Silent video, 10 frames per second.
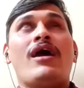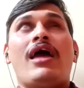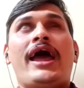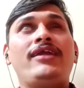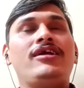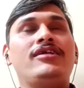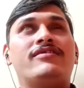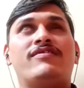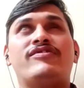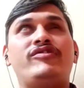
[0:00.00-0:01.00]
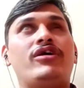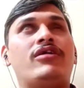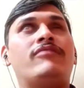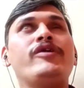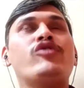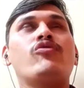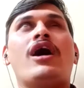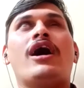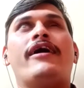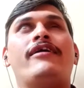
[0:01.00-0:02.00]
And it stuck me so
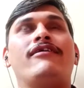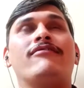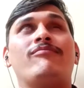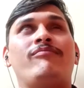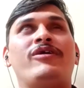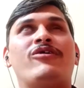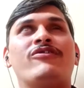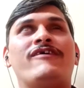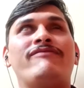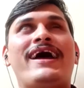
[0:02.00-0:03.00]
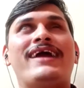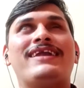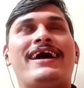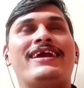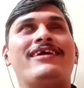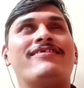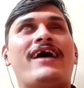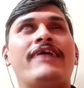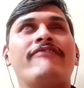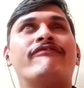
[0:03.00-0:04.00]
hard. Because of that, I guess
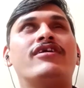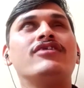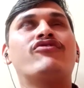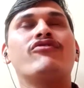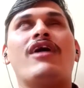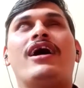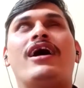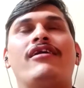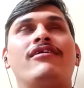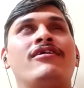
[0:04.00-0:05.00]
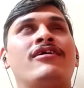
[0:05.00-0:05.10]
I worked so hard.